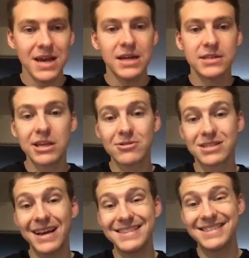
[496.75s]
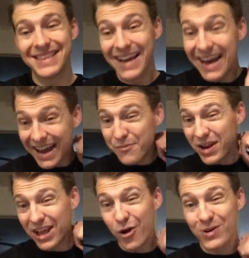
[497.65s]
Steelers-Titans, I'm
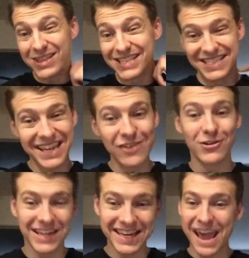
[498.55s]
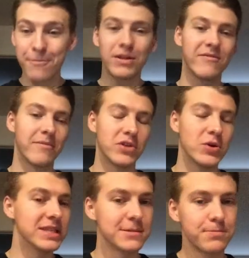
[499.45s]
going to go with the Steelers. I can't believe I'm
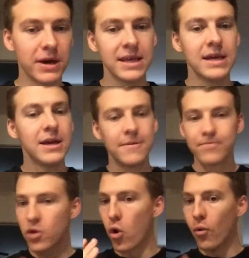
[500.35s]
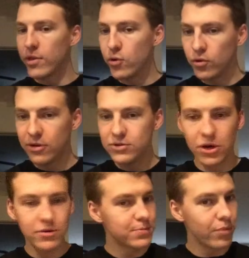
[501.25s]
doing this, but only Julio
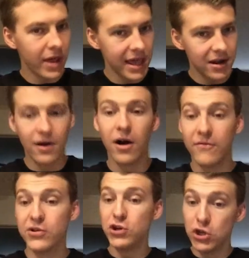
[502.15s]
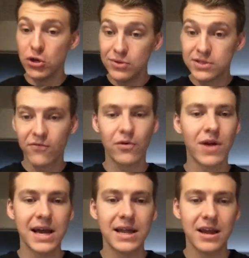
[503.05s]
Jones playing of the dudes for
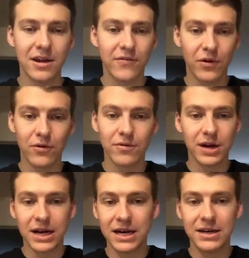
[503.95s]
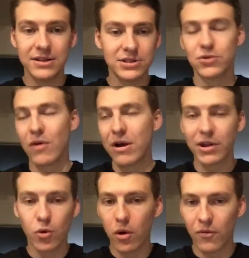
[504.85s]
the surrounding
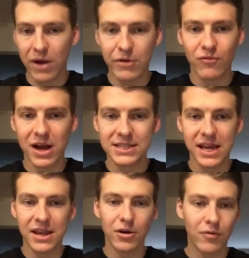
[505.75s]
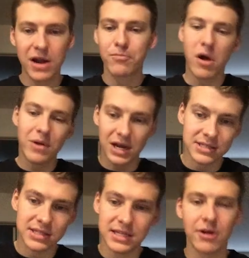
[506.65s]
core around Ryan Tannehill, right? Probably not going to
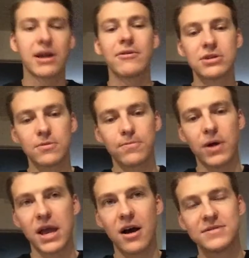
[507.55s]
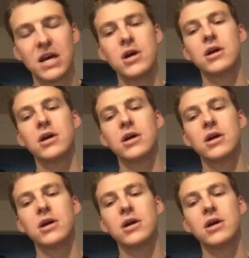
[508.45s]
see Derrick Henry to the playoffs.